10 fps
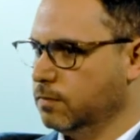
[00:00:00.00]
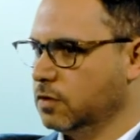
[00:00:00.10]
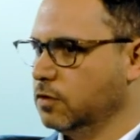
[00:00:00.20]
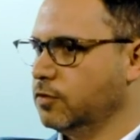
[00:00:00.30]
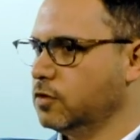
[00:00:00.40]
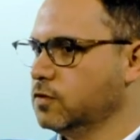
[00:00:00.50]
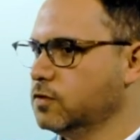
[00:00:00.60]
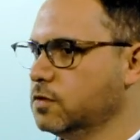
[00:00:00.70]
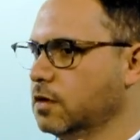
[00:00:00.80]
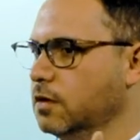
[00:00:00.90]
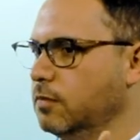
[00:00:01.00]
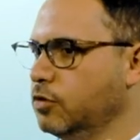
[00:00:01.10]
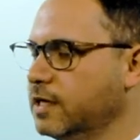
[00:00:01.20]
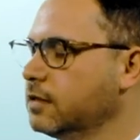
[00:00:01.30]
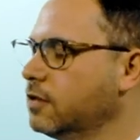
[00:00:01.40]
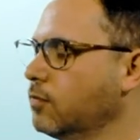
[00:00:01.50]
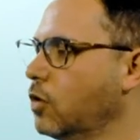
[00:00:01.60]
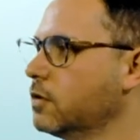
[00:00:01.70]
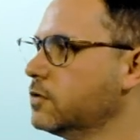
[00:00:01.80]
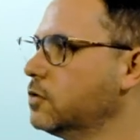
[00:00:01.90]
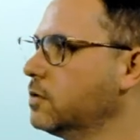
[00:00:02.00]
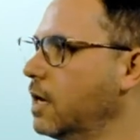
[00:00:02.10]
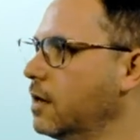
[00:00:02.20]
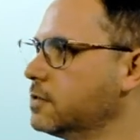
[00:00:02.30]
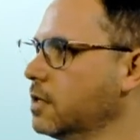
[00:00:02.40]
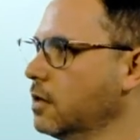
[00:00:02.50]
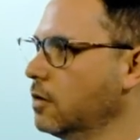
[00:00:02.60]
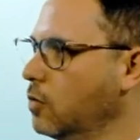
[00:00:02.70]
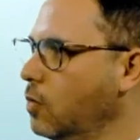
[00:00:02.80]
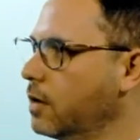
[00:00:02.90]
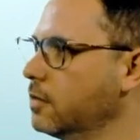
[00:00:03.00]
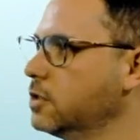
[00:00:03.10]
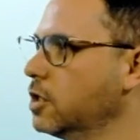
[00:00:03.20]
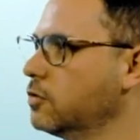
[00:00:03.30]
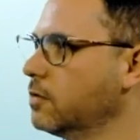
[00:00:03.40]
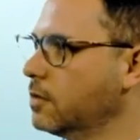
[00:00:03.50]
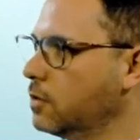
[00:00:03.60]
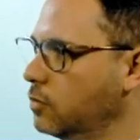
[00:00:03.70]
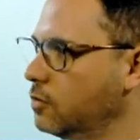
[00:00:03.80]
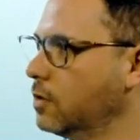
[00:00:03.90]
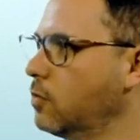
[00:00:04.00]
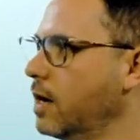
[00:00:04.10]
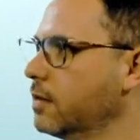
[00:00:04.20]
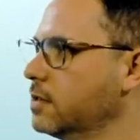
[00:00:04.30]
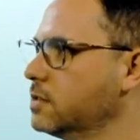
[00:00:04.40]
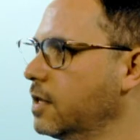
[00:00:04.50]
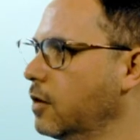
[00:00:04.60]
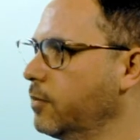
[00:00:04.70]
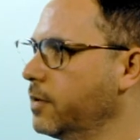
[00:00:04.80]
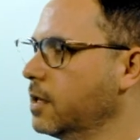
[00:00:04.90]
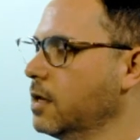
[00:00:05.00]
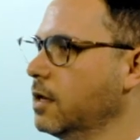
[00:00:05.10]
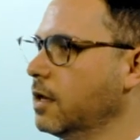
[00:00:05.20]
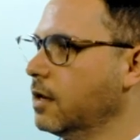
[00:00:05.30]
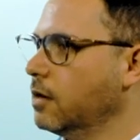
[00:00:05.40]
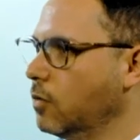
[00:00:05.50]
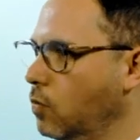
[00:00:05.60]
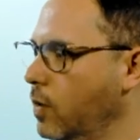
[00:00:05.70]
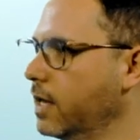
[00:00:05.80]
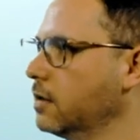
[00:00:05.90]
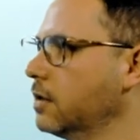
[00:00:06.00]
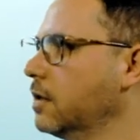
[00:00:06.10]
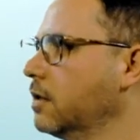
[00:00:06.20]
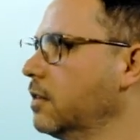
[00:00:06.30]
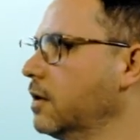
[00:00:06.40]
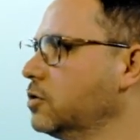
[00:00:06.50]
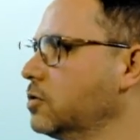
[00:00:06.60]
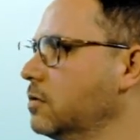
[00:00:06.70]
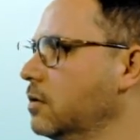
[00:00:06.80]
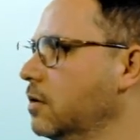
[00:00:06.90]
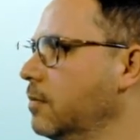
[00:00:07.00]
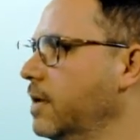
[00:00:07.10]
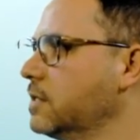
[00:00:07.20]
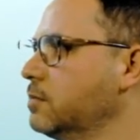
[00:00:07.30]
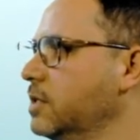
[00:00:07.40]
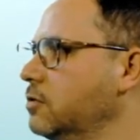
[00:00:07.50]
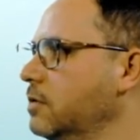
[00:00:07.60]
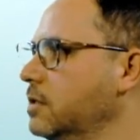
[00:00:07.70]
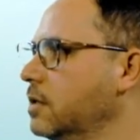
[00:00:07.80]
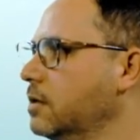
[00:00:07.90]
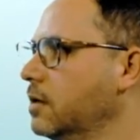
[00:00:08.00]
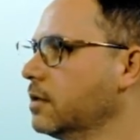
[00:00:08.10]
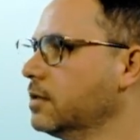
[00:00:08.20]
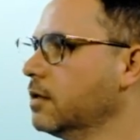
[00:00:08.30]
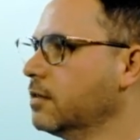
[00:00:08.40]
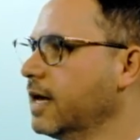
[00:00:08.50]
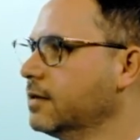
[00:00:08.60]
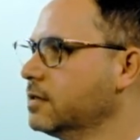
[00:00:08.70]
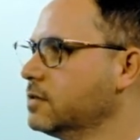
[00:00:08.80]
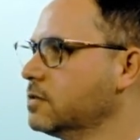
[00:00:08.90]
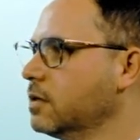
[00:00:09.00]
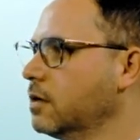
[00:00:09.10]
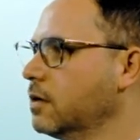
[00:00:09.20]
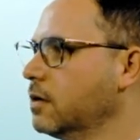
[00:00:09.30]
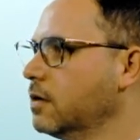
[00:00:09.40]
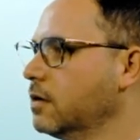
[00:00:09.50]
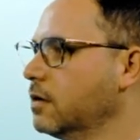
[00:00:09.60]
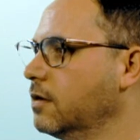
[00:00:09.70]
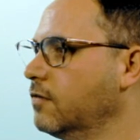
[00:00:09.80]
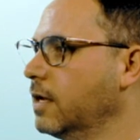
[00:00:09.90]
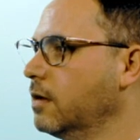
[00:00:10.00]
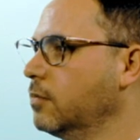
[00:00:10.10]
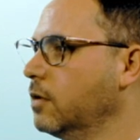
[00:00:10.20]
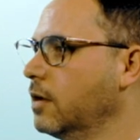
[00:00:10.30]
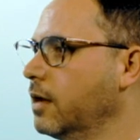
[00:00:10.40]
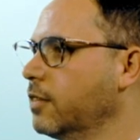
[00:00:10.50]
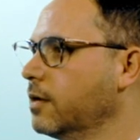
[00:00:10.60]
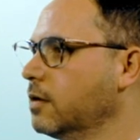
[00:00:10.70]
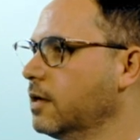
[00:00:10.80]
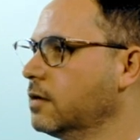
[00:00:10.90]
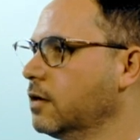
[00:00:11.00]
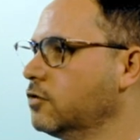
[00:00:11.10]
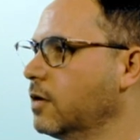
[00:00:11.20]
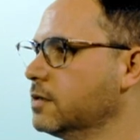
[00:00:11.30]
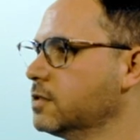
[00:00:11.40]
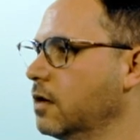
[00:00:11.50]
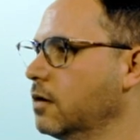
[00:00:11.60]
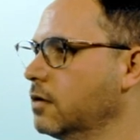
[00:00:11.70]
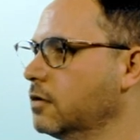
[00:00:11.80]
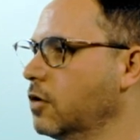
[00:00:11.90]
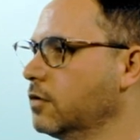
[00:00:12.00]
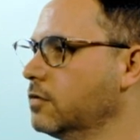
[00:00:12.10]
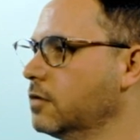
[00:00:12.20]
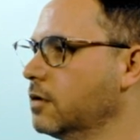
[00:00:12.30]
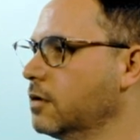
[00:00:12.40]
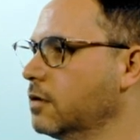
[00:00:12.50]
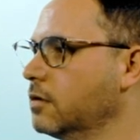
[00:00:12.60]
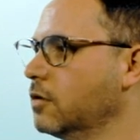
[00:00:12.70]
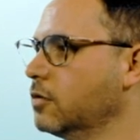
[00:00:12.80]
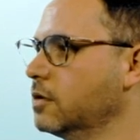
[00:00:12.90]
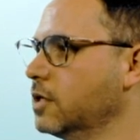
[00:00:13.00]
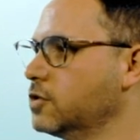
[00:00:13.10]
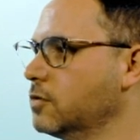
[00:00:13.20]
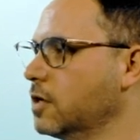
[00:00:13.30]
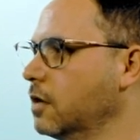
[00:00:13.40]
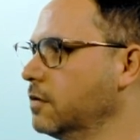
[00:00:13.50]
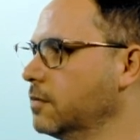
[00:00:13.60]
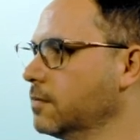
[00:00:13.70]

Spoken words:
to produce predictive models to tell us who are the children that would require this therapy and when they should best be treated. And until that is available, I think clinical trials are not an issue yet.